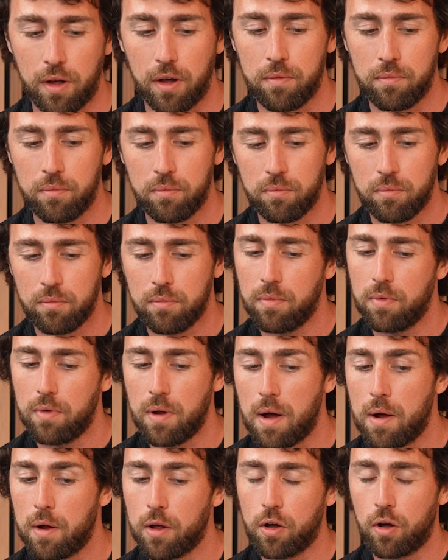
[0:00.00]
to
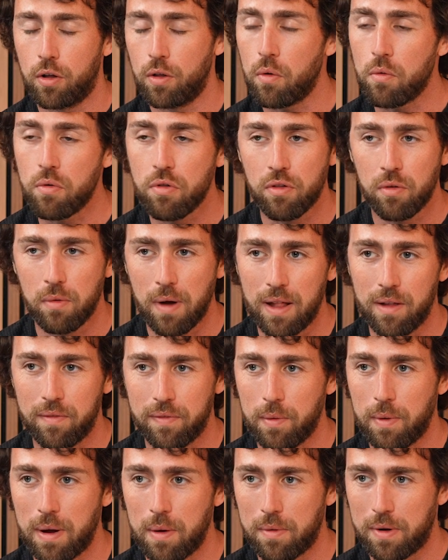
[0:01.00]
close to a
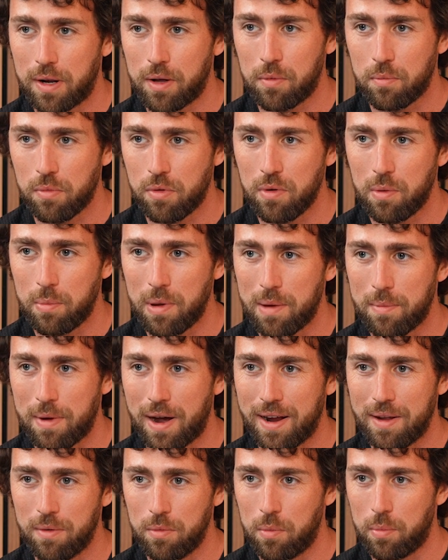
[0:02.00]
healthy weight when it comes to a
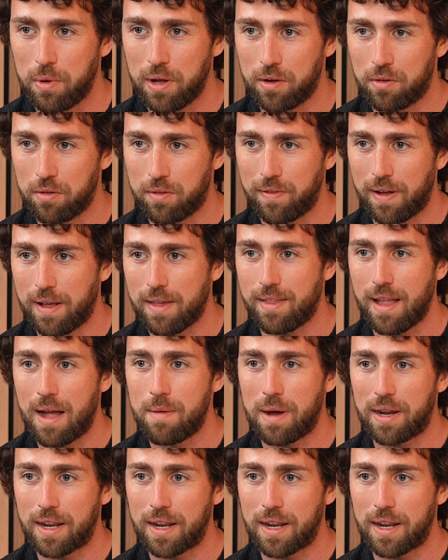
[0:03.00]
BMI would be a good first step.